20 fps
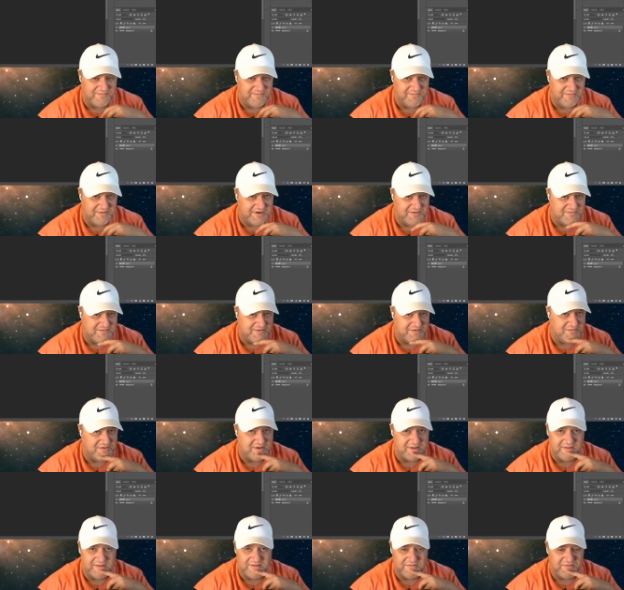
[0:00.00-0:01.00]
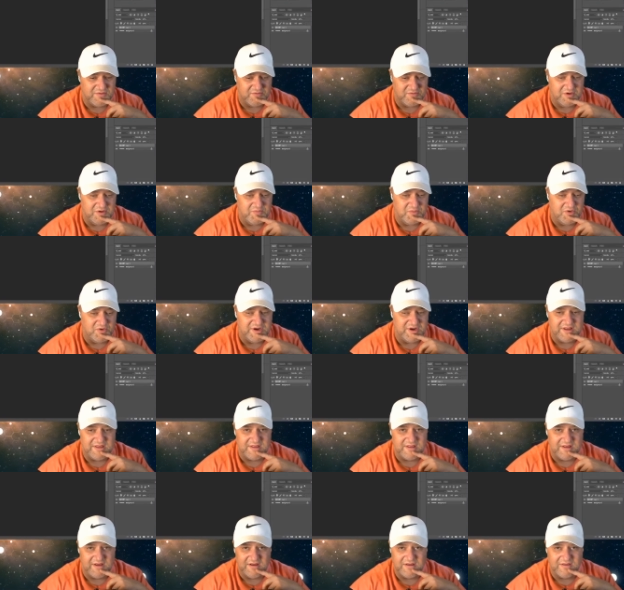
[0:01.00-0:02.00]
whatever it was,
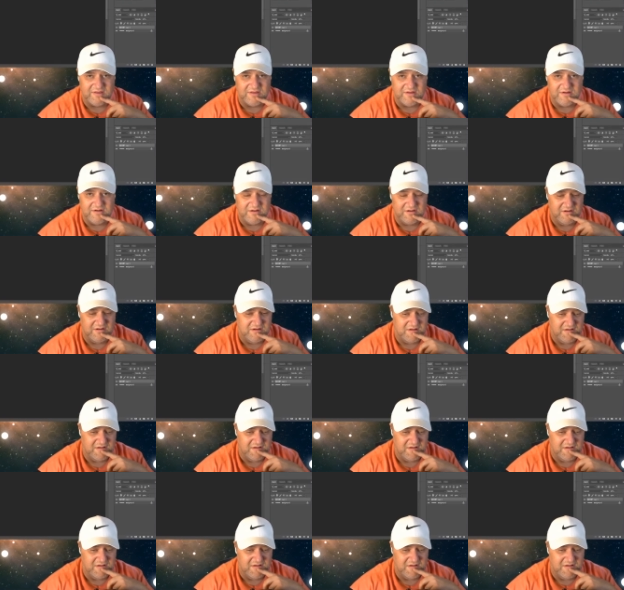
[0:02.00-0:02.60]
3.6, or